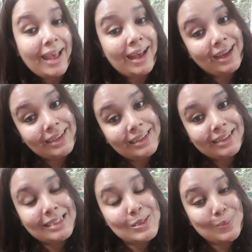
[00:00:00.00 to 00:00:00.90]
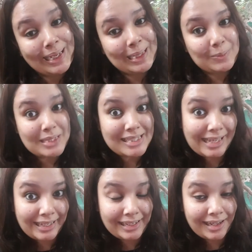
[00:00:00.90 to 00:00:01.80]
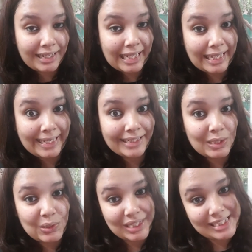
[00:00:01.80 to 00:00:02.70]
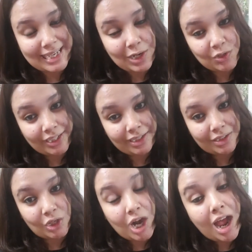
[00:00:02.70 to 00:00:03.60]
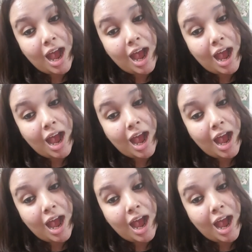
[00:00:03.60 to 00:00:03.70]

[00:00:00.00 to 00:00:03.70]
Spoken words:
Hi guys, my name is Hina aka the Crazy Cat Writer,